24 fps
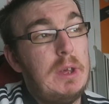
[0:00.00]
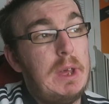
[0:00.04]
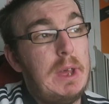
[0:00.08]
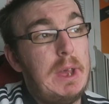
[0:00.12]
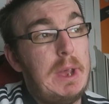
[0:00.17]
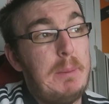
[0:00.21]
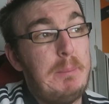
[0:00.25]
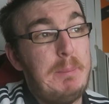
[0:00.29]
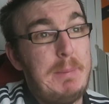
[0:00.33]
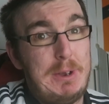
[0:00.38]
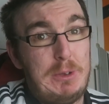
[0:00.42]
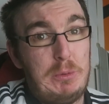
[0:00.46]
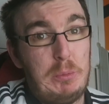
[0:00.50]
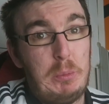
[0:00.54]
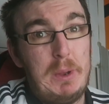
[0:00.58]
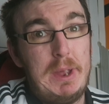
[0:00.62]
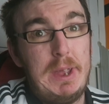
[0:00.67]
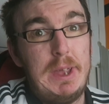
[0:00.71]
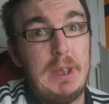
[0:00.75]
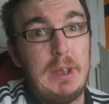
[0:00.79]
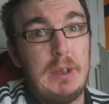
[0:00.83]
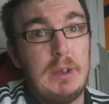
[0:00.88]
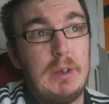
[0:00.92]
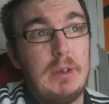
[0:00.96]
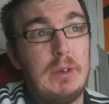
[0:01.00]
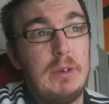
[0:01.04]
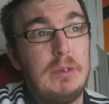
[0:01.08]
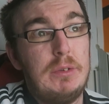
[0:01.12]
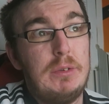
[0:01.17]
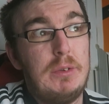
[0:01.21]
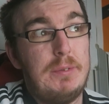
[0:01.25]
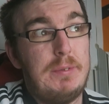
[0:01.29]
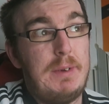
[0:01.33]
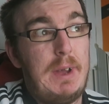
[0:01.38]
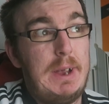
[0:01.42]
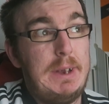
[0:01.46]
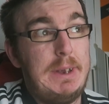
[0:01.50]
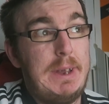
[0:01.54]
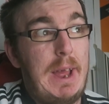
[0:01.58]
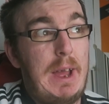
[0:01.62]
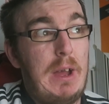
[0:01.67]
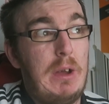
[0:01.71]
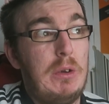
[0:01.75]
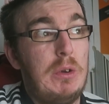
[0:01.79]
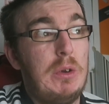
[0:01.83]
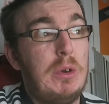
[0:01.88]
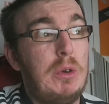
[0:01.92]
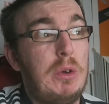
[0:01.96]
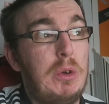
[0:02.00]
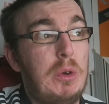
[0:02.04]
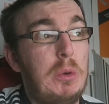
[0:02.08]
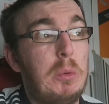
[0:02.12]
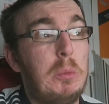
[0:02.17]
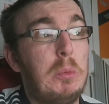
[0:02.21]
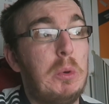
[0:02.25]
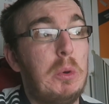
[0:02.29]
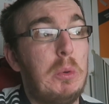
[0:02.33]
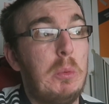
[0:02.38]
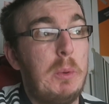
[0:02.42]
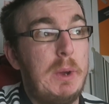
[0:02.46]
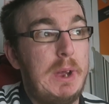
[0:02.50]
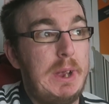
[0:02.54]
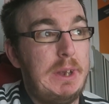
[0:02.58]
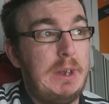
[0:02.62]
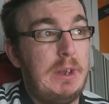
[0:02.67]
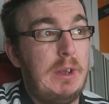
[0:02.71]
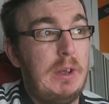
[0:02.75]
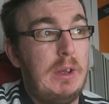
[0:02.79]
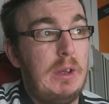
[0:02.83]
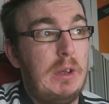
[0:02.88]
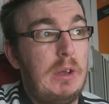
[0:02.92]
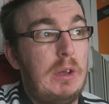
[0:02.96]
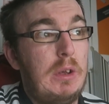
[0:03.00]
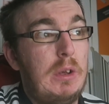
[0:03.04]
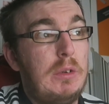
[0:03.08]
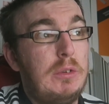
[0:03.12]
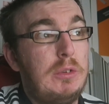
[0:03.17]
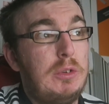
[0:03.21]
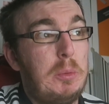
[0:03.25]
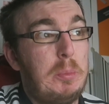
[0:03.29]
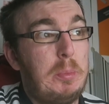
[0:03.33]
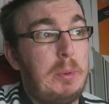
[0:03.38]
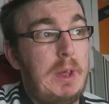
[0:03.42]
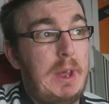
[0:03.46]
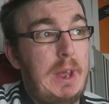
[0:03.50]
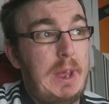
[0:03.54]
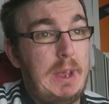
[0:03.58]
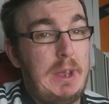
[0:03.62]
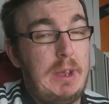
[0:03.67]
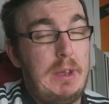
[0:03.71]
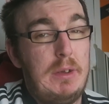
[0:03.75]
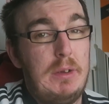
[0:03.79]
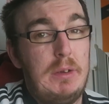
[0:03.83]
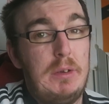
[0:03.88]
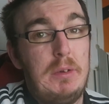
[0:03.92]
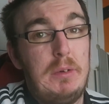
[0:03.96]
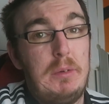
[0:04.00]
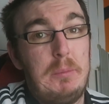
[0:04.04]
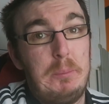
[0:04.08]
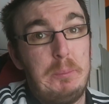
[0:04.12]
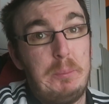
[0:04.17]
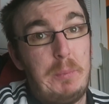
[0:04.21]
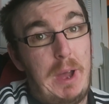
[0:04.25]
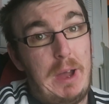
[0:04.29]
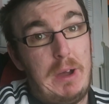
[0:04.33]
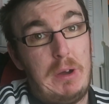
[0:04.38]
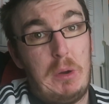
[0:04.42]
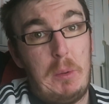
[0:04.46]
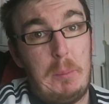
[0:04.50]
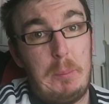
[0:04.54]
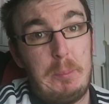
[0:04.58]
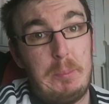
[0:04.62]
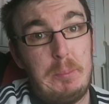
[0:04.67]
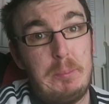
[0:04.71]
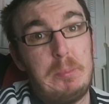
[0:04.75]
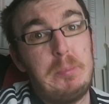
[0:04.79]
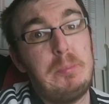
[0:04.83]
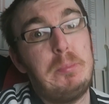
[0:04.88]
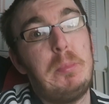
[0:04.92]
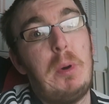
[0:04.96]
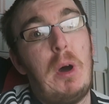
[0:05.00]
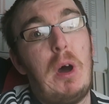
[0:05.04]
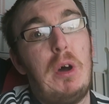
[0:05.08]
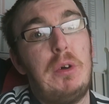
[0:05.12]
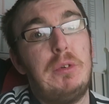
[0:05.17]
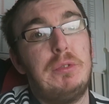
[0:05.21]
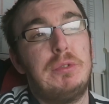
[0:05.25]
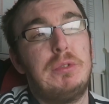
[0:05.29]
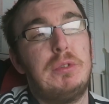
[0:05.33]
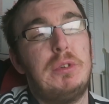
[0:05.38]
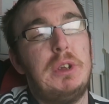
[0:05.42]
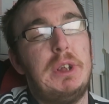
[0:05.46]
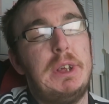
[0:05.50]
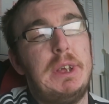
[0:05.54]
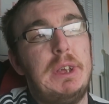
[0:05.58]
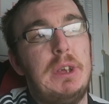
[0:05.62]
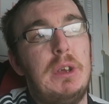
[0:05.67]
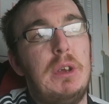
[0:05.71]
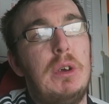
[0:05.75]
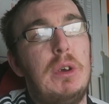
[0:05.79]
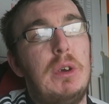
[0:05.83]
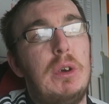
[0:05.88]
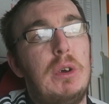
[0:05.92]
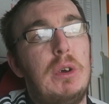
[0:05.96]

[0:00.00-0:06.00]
midweek to find out who will win to play out of Barnsley